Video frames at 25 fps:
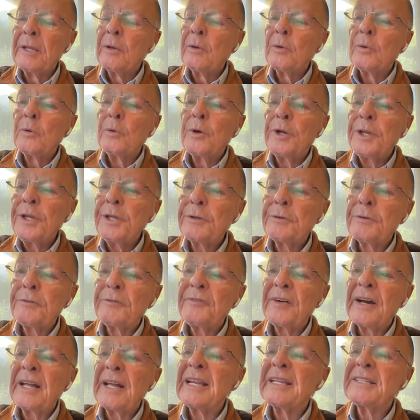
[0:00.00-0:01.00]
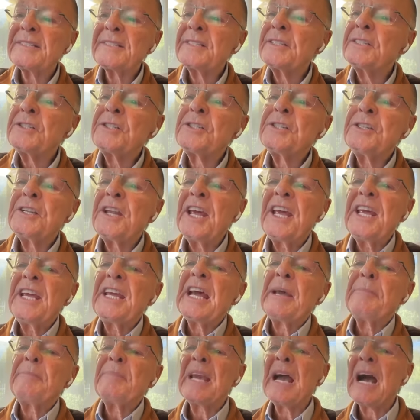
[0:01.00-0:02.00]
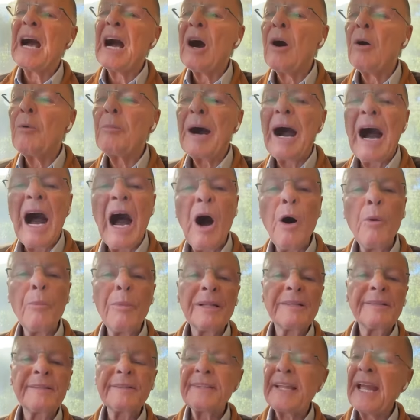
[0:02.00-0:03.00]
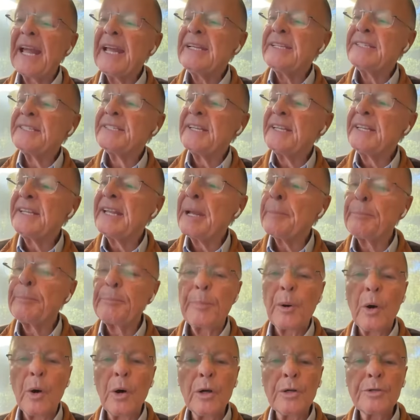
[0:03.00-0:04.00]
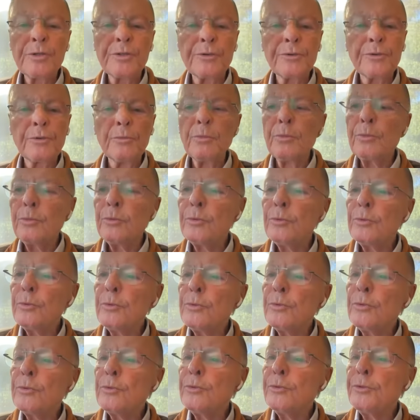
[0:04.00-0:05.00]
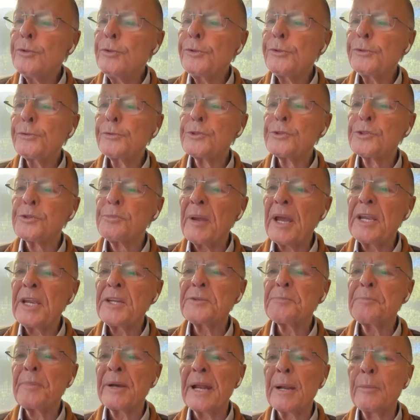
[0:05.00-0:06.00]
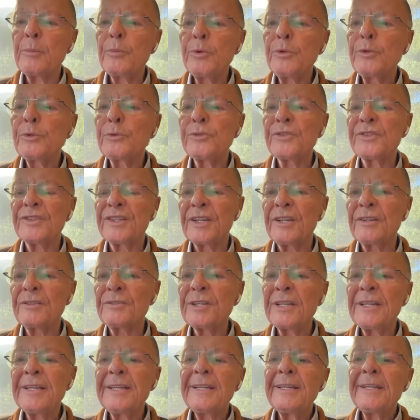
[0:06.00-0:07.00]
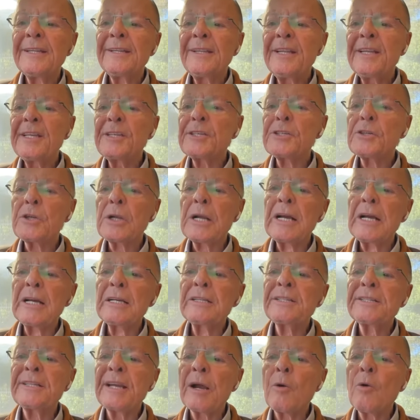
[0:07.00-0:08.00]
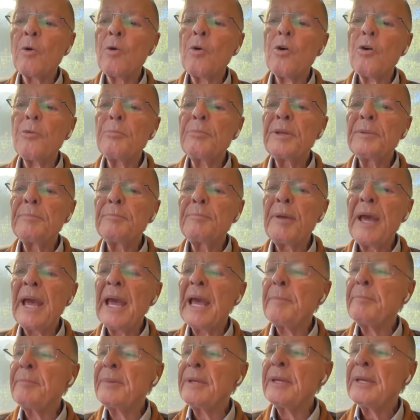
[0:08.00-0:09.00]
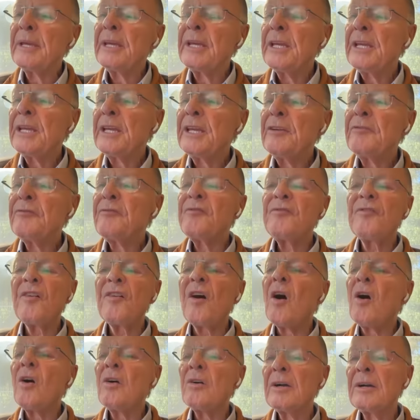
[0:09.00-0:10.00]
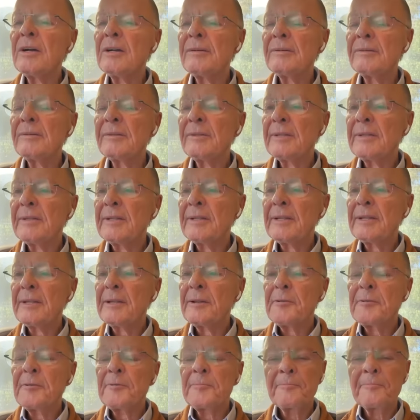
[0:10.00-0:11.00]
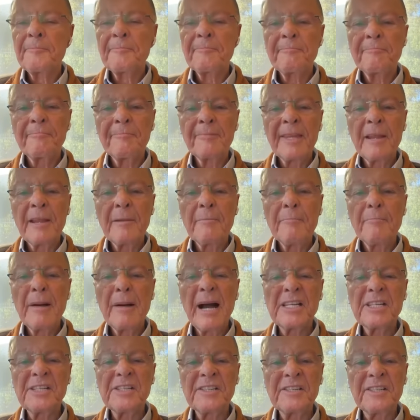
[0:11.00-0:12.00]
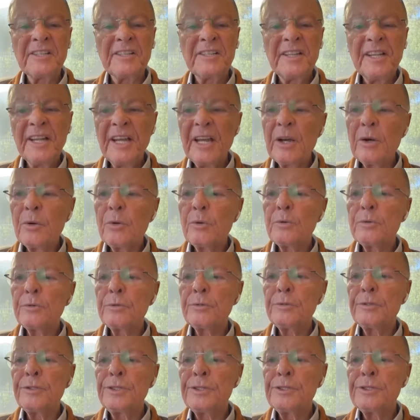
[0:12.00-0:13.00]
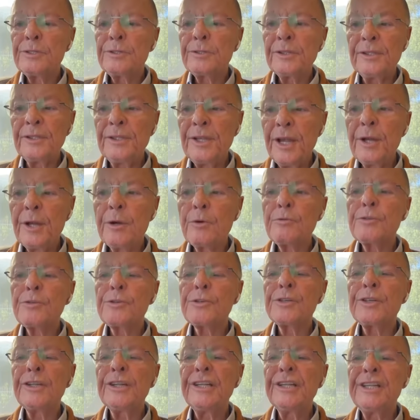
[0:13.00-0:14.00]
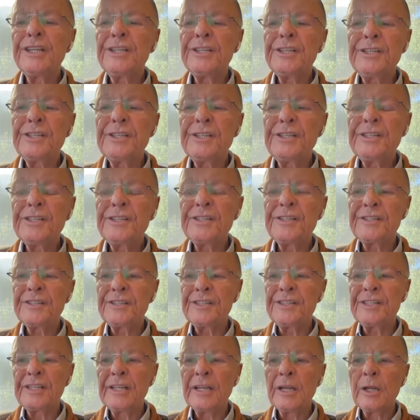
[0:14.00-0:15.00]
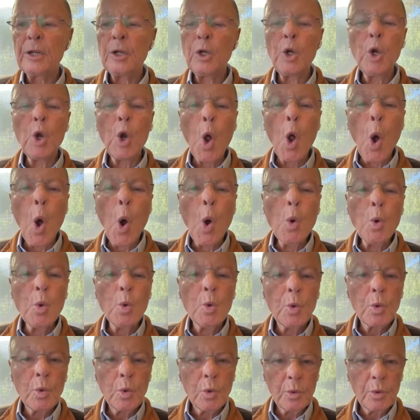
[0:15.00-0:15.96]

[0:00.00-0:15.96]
of the rich man who says, I will tell my soul, so you have many goods laid up for many years. Take your ease, eat, drink, and be merry. But God said to him, Fool,